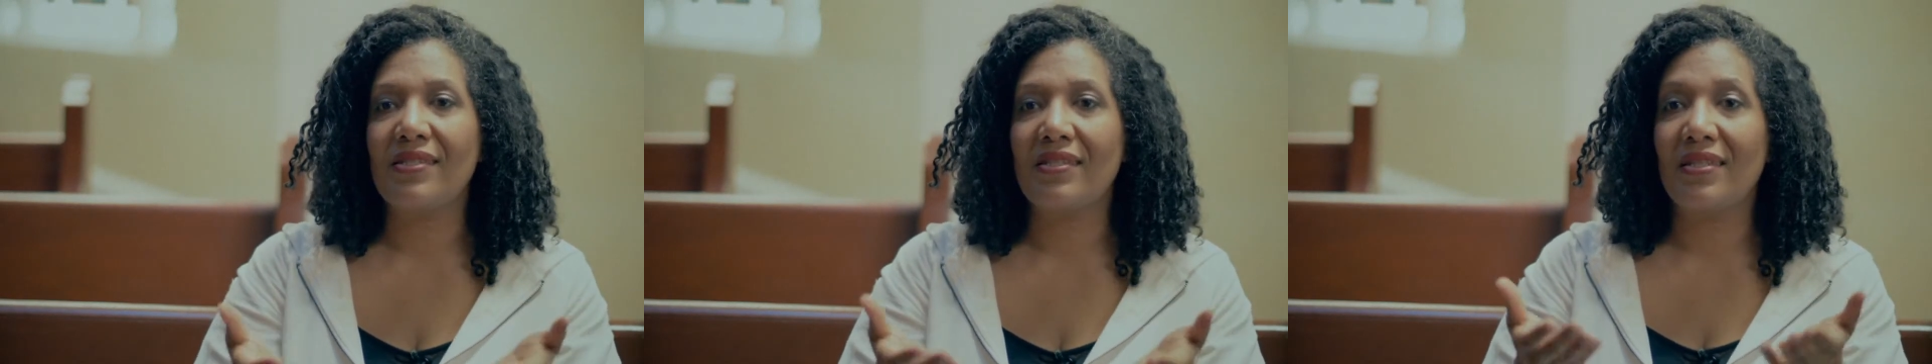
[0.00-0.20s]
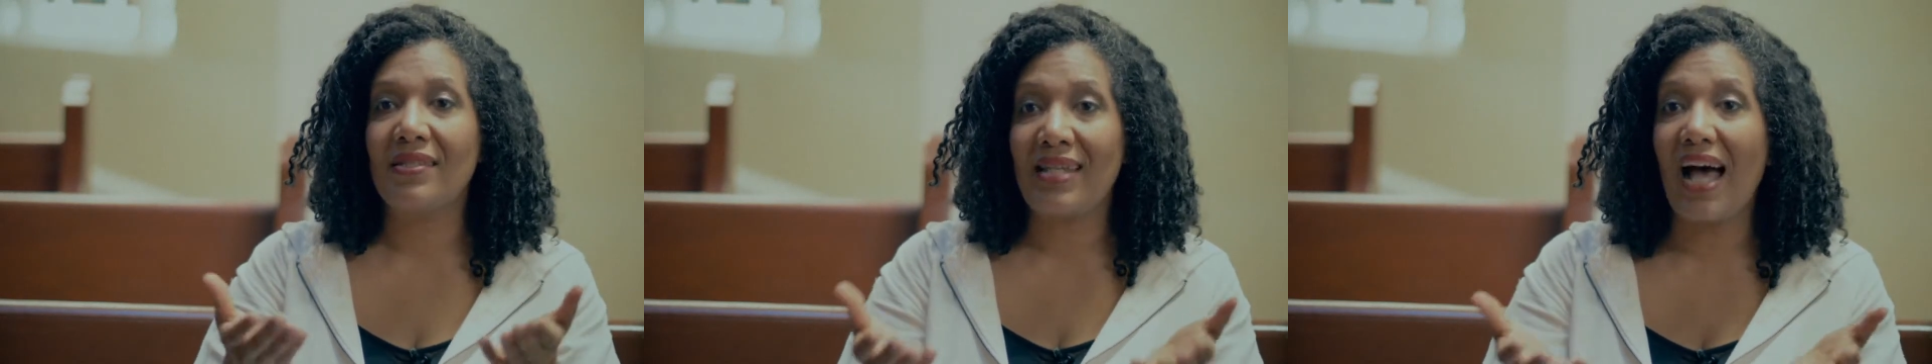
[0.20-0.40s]

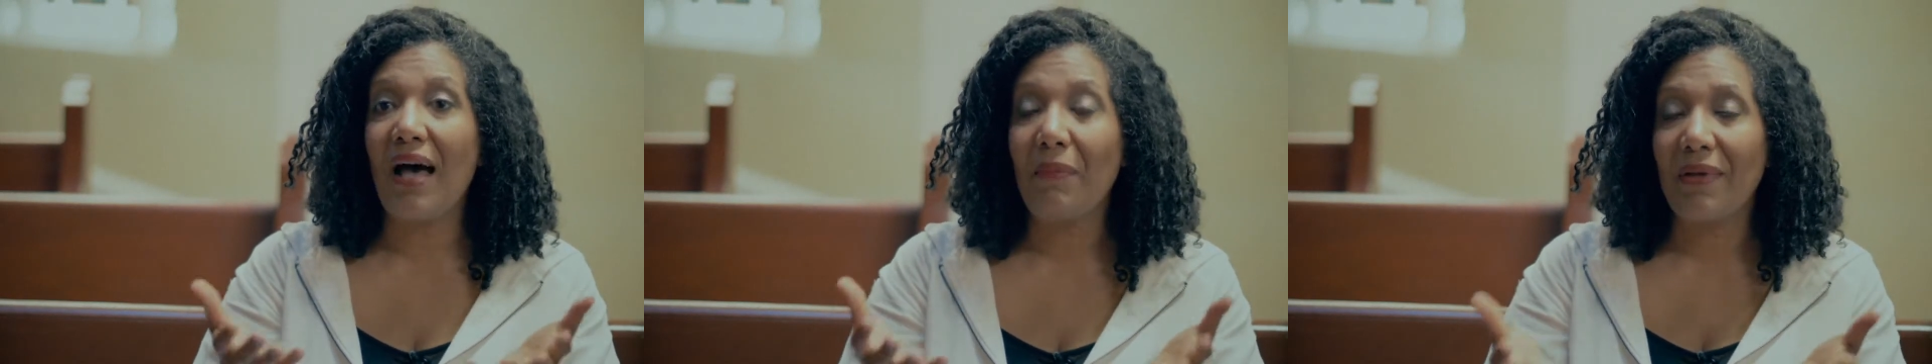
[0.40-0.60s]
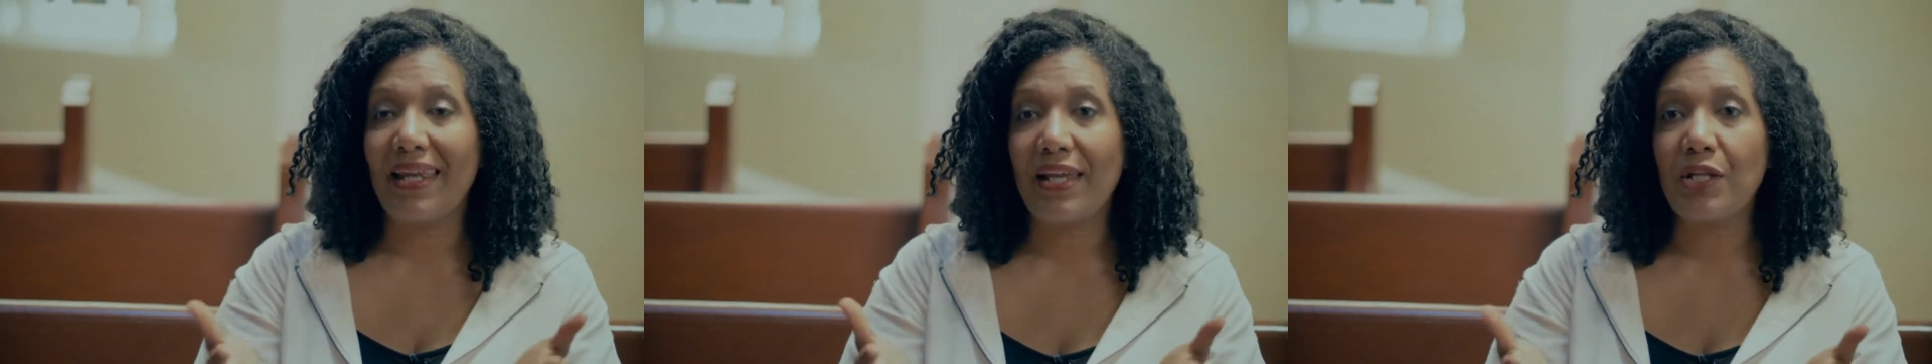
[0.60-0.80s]
to
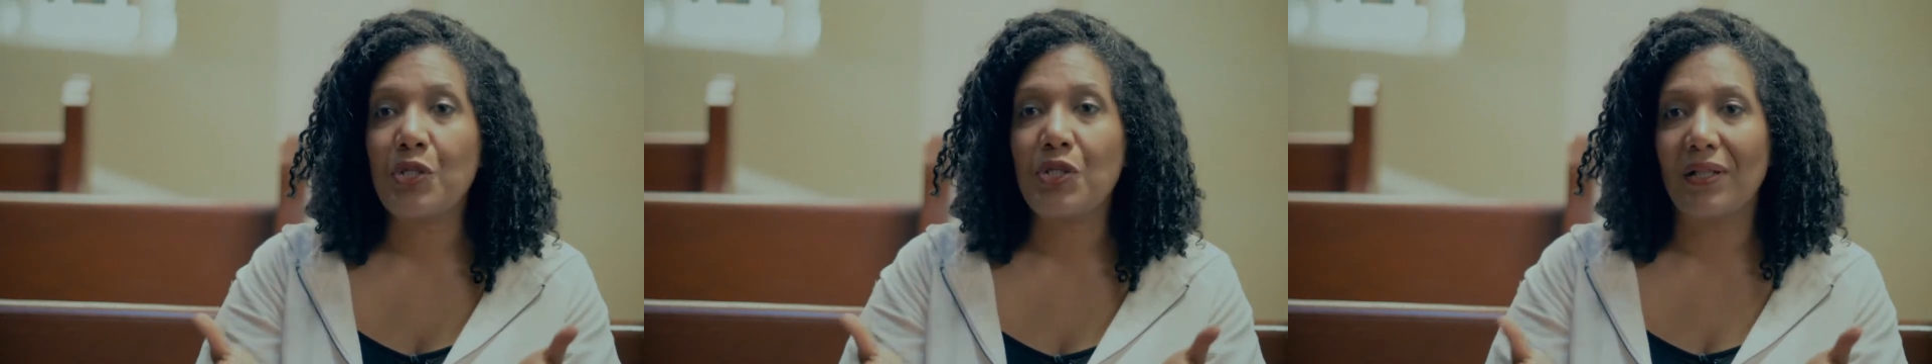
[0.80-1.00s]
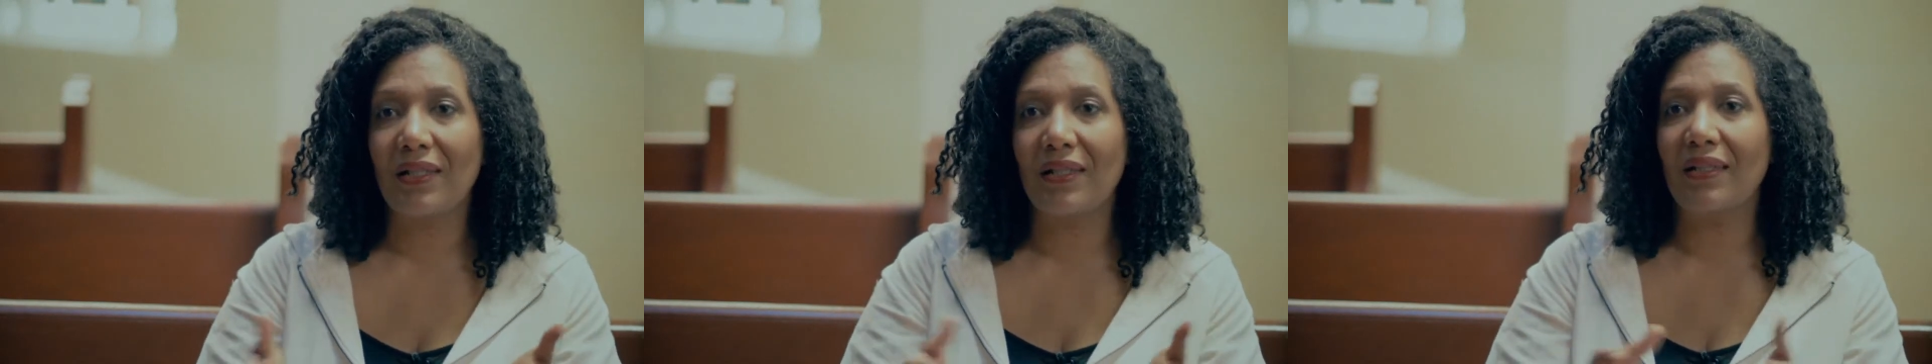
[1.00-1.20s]

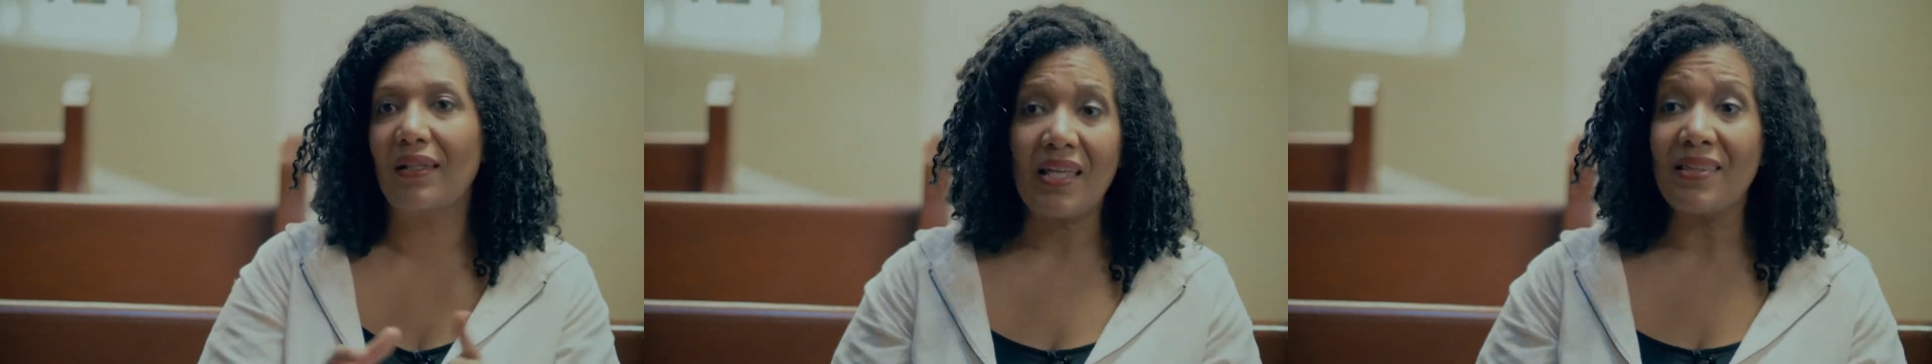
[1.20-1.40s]
domination,